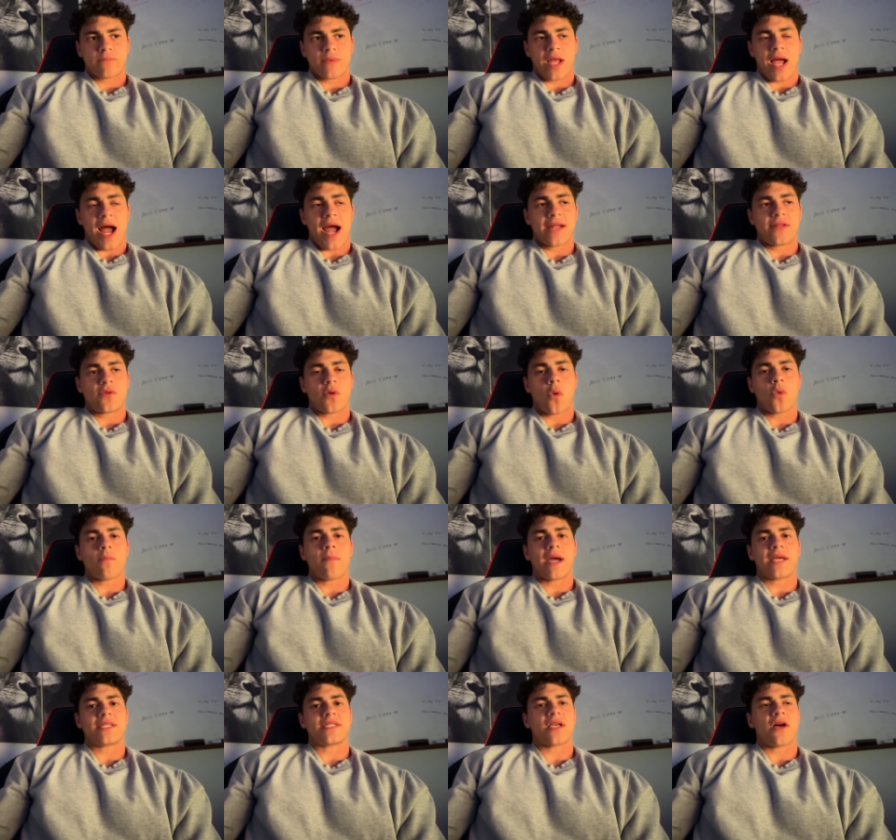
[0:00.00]
I told
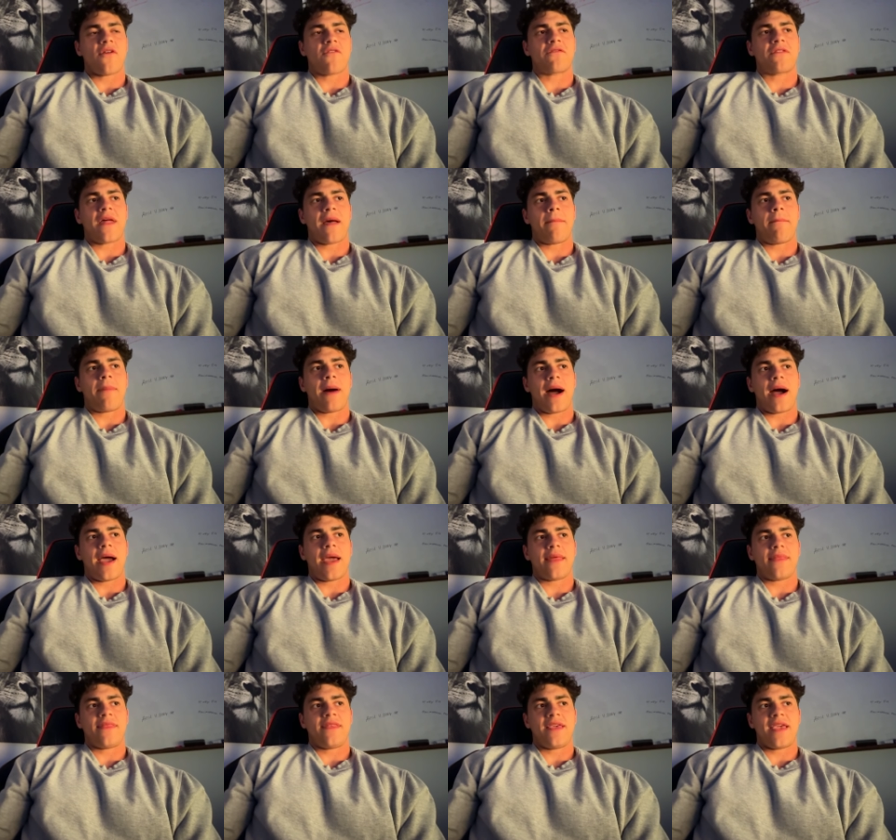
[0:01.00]
myself that
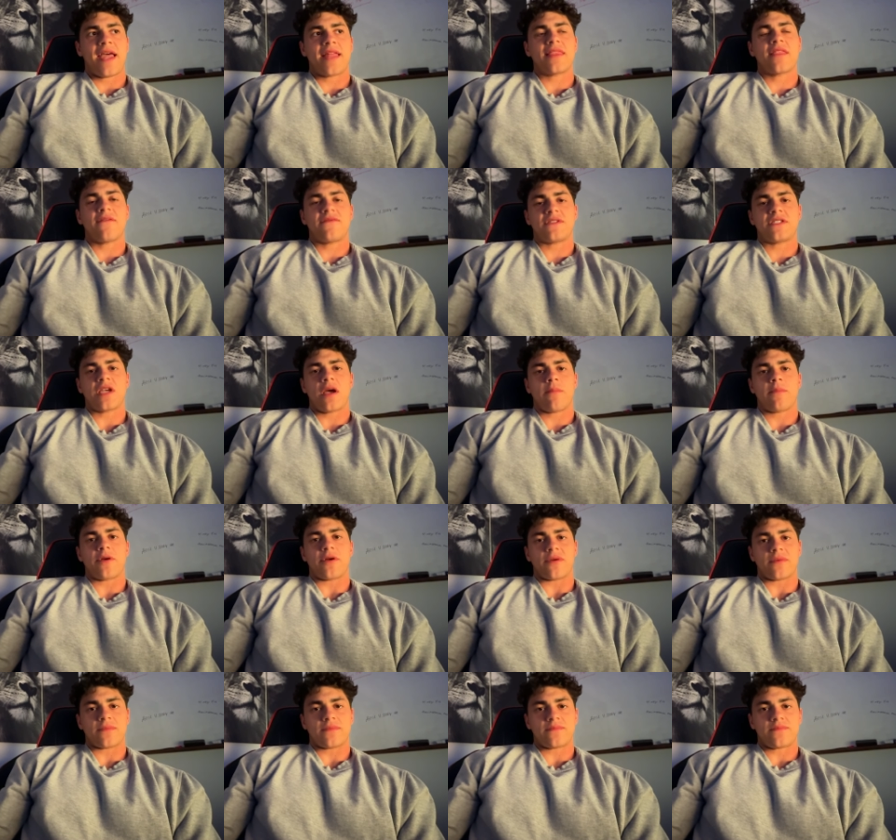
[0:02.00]
by the end of
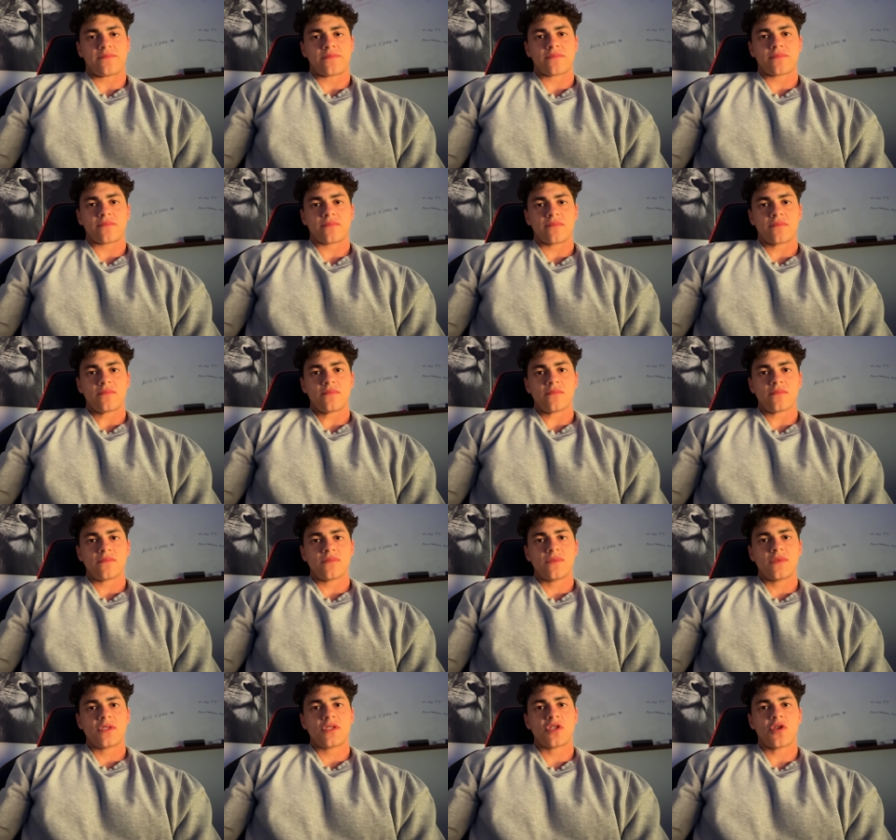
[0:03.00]
summer,
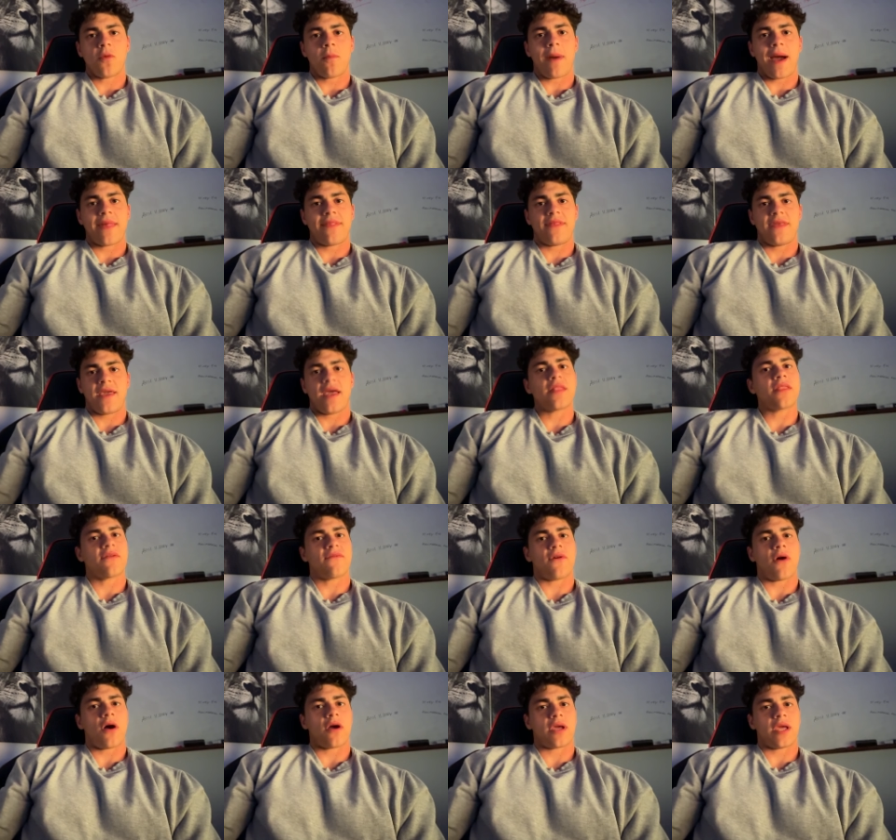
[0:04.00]
so by the end of
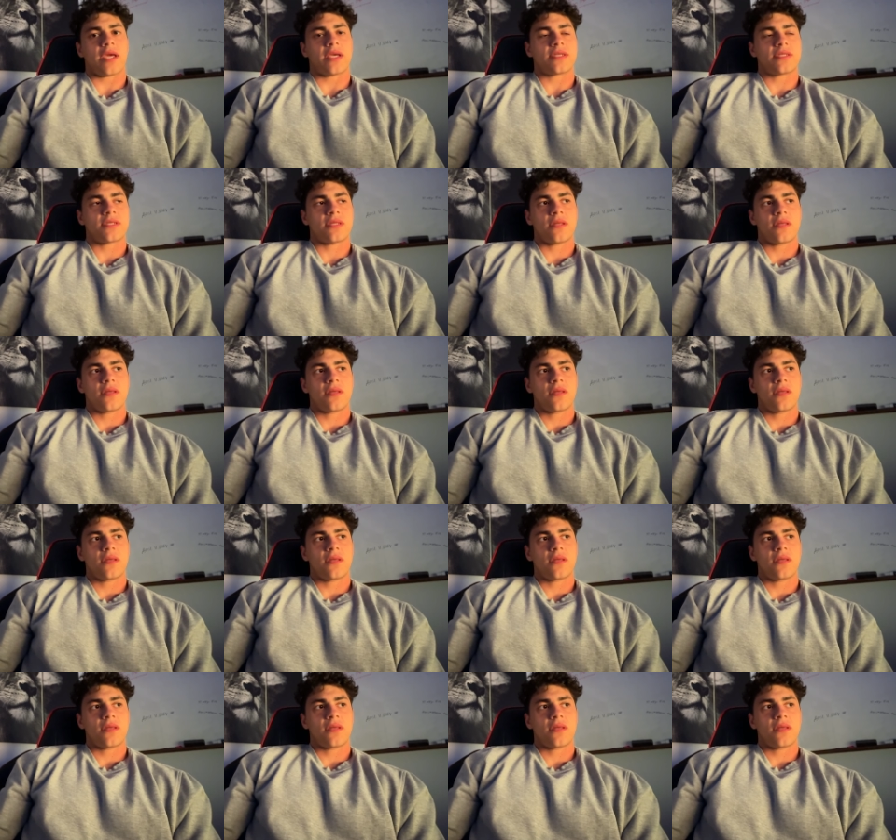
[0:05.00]
August,